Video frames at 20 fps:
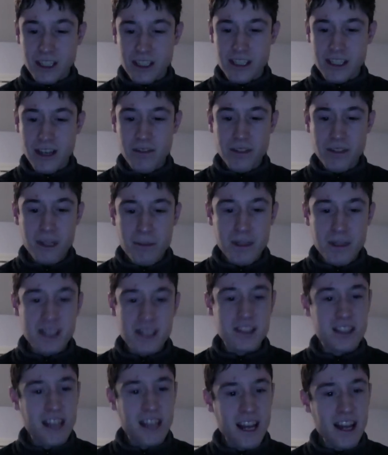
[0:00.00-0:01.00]
definitely
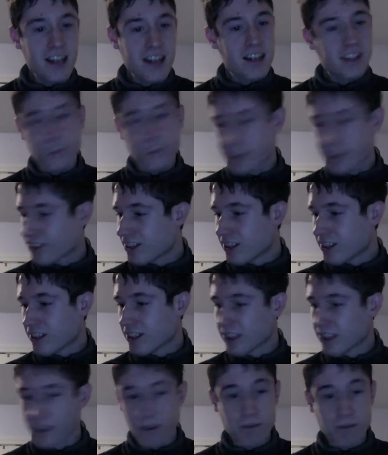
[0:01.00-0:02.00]
beats that.
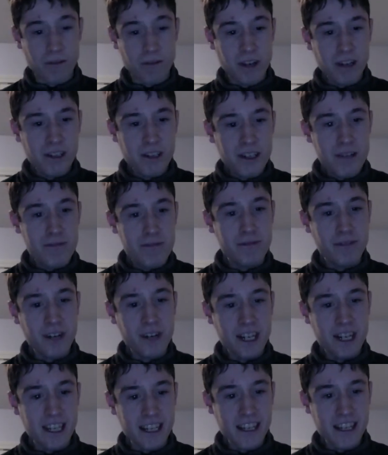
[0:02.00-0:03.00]
Very
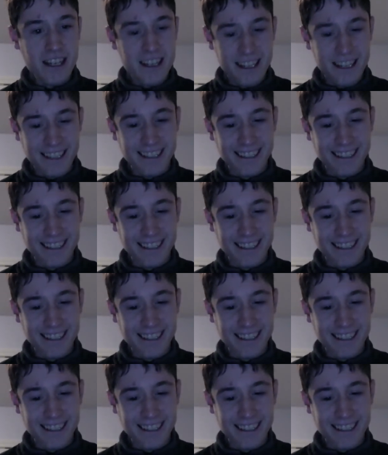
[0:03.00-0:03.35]
funny.